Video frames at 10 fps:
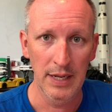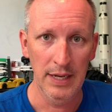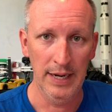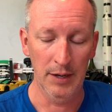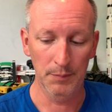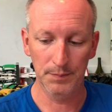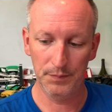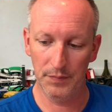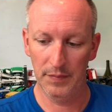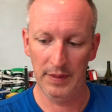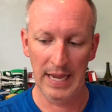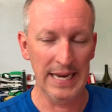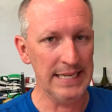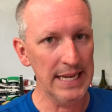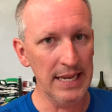Now, the
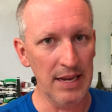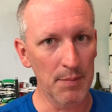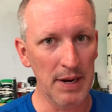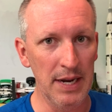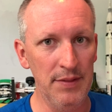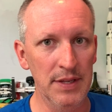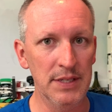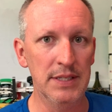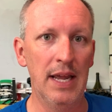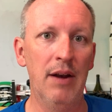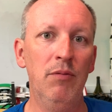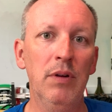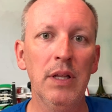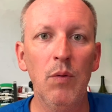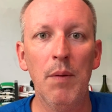idea here behind this is that I
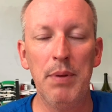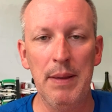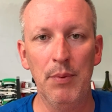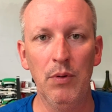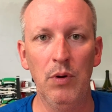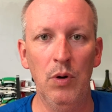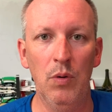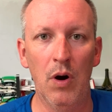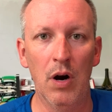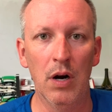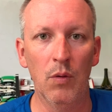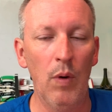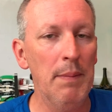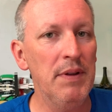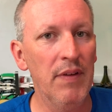really want people who are
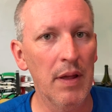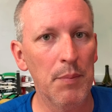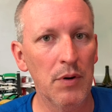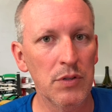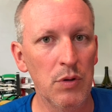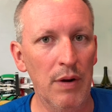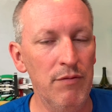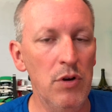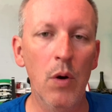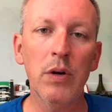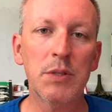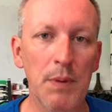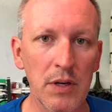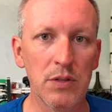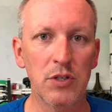web developers who have no
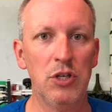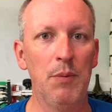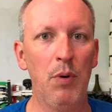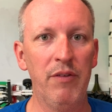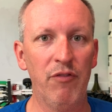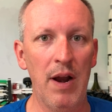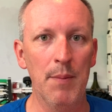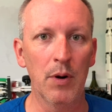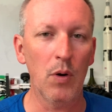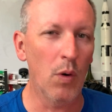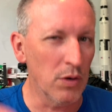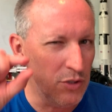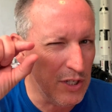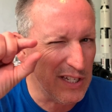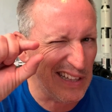experience with the SharePoint framework or
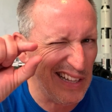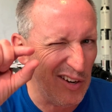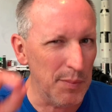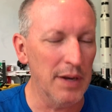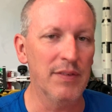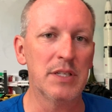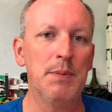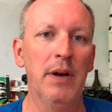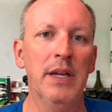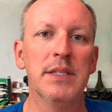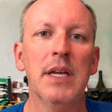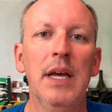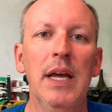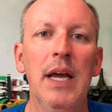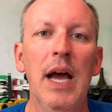just a little bit of experience.
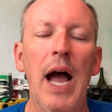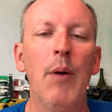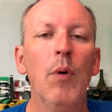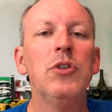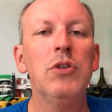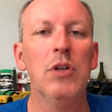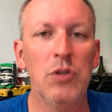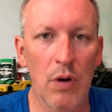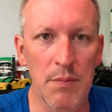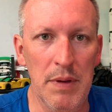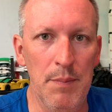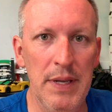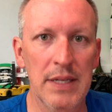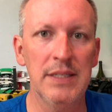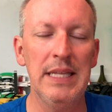I want you to join me
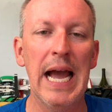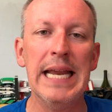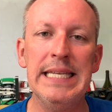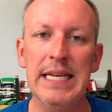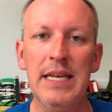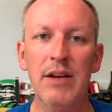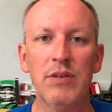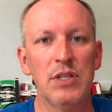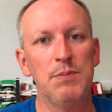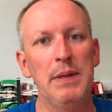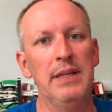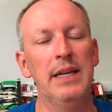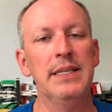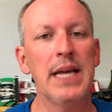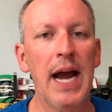because the idea here is to spend an
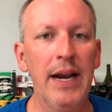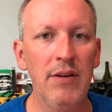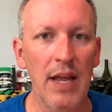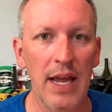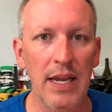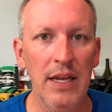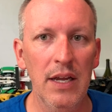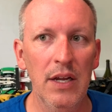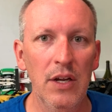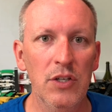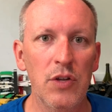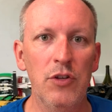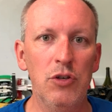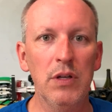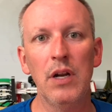entire day so
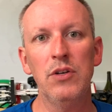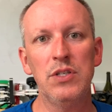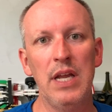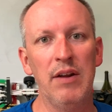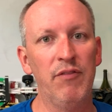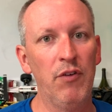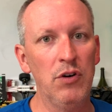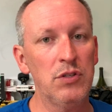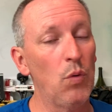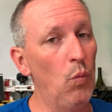that you can understand first,